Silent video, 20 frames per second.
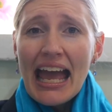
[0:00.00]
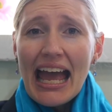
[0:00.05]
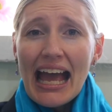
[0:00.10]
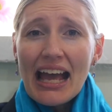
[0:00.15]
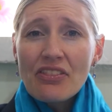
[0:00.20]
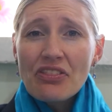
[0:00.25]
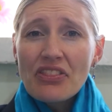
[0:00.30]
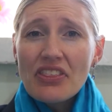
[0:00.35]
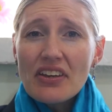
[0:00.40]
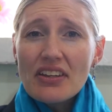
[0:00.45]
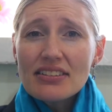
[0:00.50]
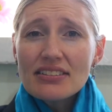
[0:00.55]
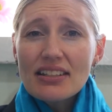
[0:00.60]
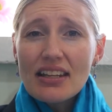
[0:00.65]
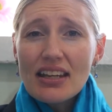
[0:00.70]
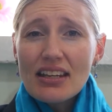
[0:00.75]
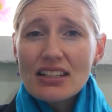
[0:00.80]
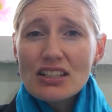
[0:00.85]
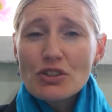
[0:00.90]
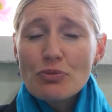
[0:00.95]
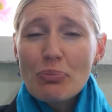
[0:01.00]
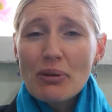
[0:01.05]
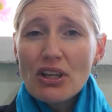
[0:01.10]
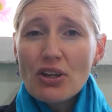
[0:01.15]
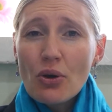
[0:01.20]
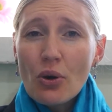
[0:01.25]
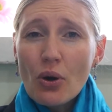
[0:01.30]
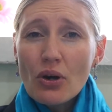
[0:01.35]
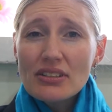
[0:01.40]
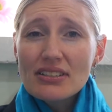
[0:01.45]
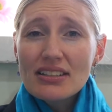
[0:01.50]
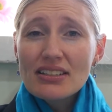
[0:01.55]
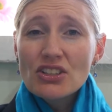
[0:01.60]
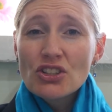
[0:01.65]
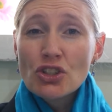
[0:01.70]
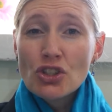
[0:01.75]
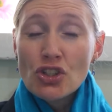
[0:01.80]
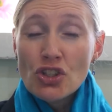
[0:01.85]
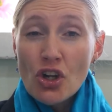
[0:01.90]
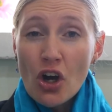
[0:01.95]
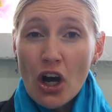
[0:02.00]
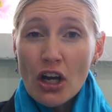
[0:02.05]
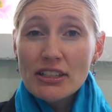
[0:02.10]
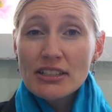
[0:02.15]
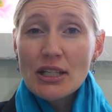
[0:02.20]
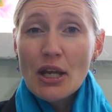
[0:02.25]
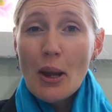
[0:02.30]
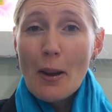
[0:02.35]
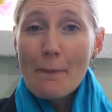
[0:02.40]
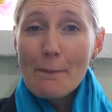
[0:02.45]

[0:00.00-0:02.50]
And this is because it's not